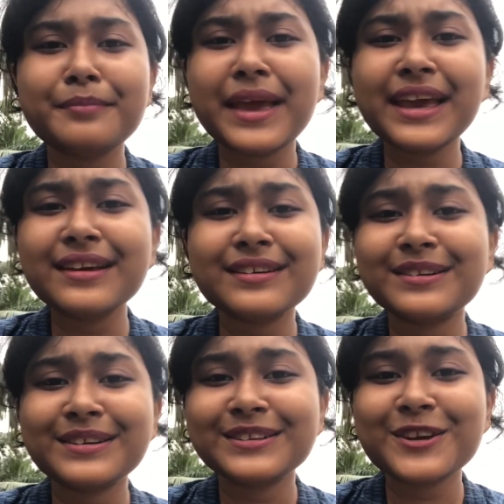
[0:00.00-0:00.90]
make
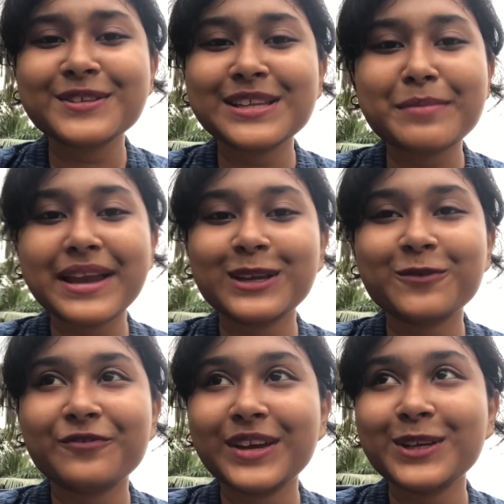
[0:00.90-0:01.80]
your
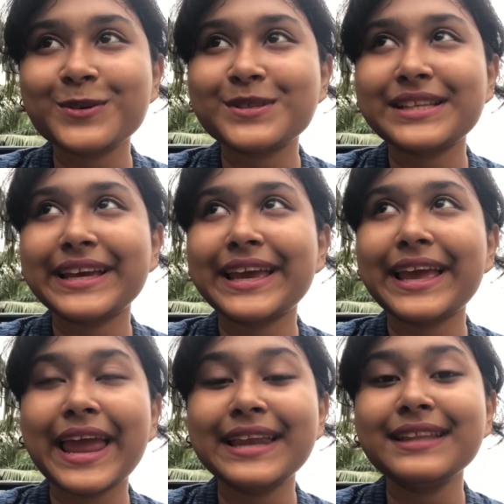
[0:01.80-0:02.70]
cinematic videos, like
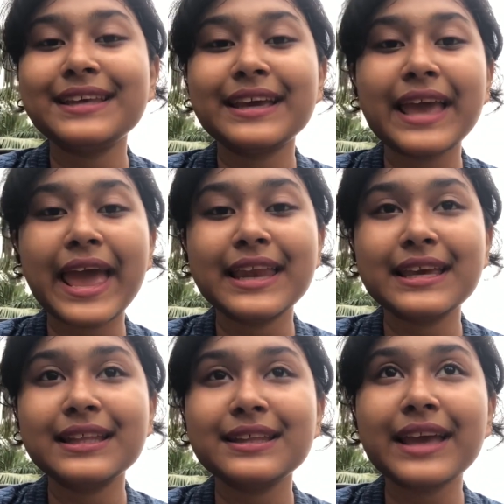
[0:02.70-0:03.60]
anything
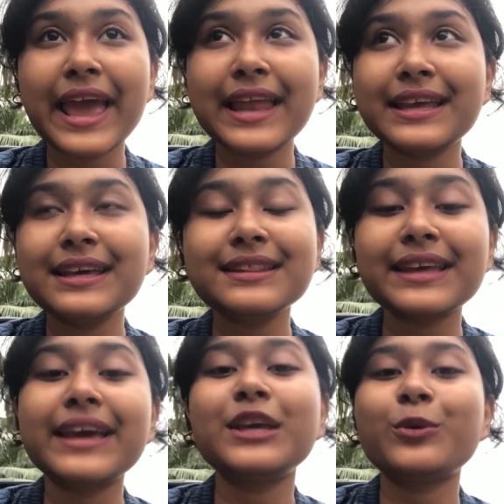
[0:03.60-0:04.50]

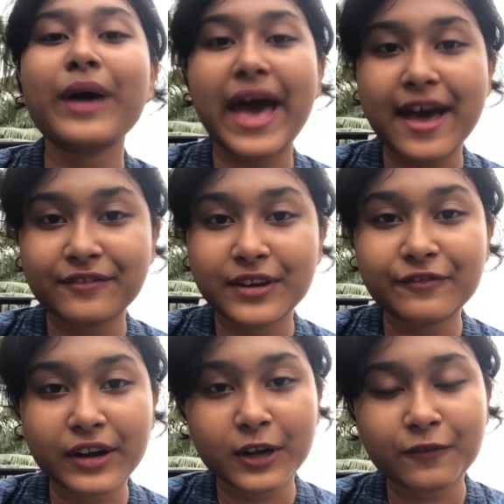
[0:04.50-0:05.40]
you have
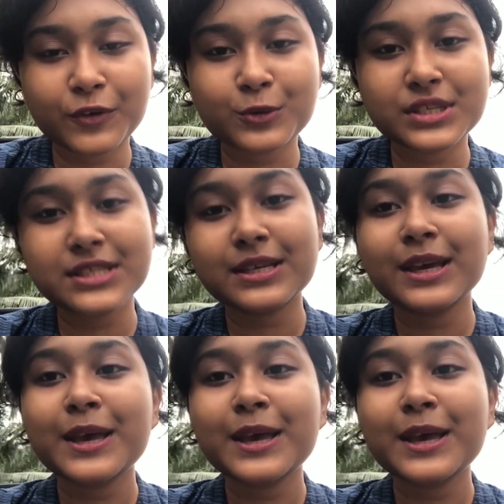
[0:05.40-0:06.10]
in front of you, just